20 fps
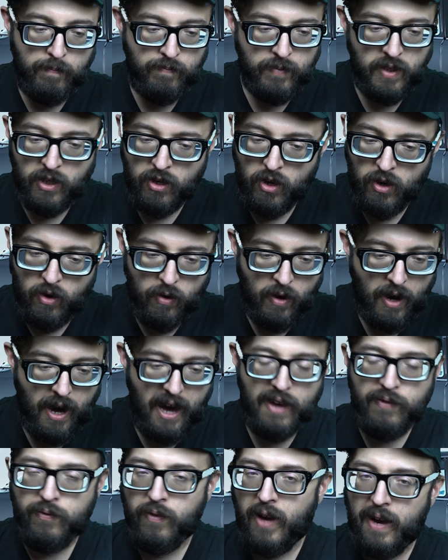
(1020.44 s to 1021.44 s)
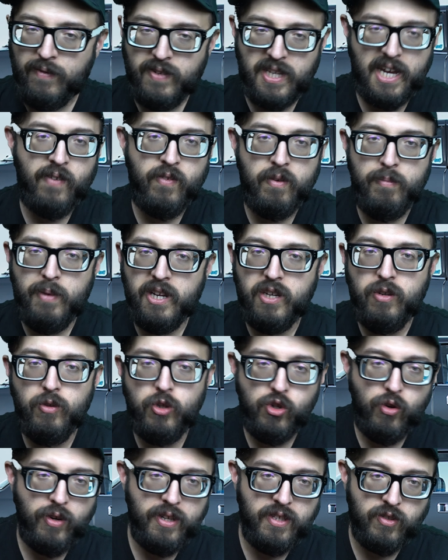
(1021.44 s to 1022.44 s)
you know, high five to everybody who
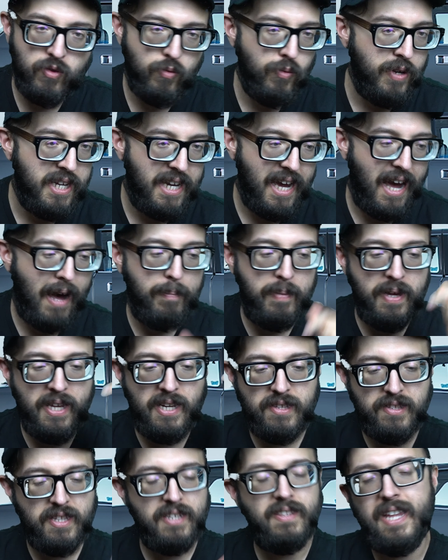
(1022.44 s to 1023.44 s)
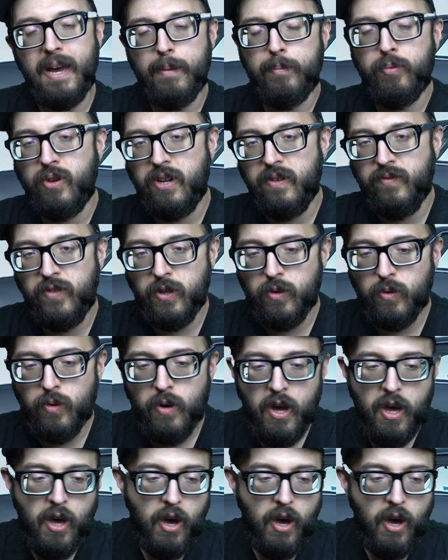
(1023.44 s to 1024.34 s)
joins the recap and is in that preview.